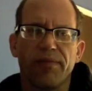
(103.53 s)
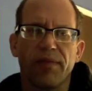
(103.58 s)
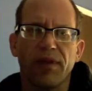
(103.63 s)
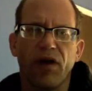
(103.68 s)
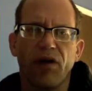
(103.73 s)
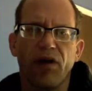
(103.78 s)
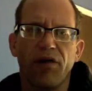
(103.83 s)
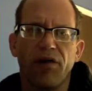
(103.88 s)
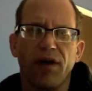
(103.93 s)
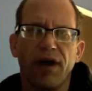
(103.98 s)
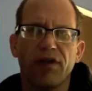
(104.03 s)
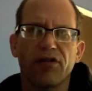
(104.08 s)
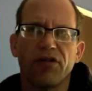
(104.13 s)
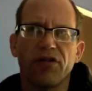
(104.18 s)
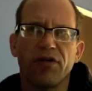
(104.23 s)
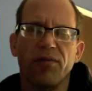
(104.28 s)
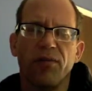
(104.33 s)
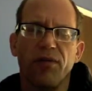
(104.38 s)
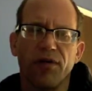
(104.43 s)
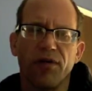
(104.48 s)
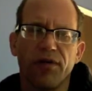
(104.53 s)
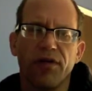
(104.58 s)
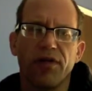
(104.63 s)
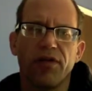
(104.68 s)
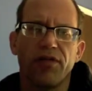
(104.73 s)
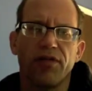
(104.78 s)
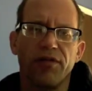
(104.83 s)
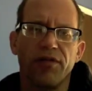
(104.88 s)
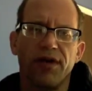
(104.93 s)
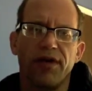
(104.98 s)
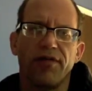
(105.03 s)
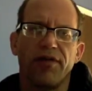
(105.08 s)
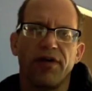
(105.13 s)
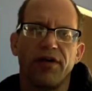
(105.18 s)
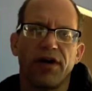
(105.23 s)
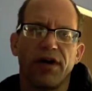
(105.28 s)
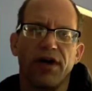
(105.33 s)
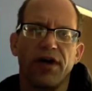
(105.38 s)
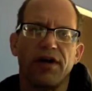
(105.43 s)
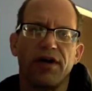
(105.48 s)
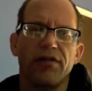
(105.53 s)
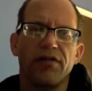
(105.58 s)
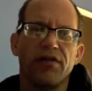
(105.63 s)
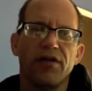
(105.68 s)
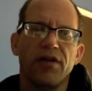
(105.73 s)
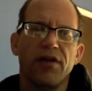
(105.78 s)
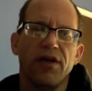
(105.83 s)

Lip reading: or actually more than 3 different kinds.